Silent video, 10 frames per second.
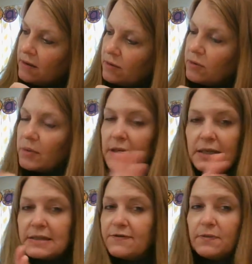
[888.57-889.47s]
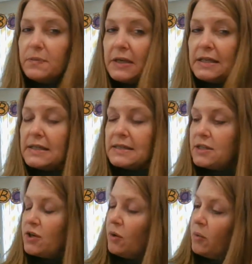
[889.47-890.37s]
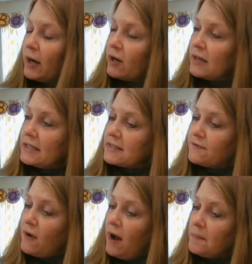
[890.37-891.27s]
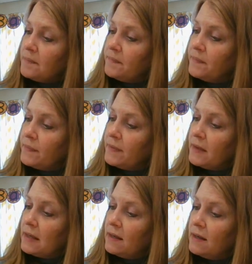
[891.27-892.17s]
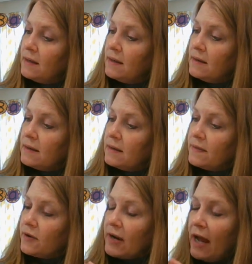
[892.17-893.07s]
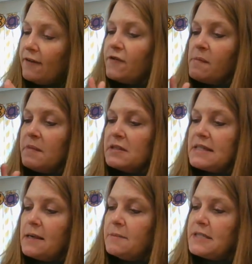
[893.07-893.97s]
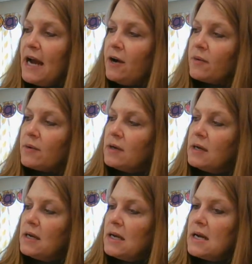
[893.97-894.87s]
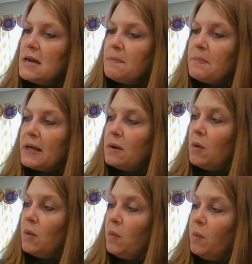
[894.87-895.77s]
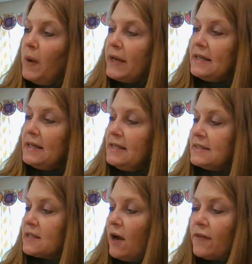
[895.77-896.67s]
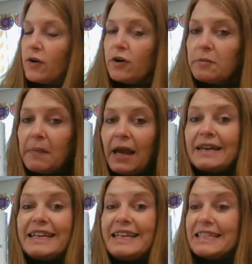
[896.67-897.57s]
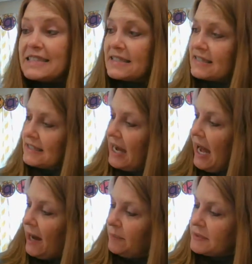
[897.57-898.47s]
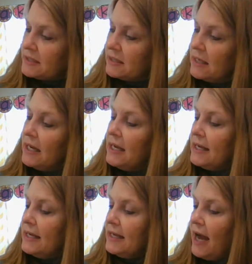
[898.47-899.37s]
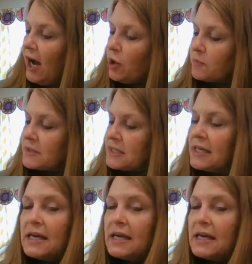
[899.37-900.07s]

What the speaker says: Oh, he doesn't know where he's from. They're not from the same town. But When he saw the hurt man, he stopped. He helped.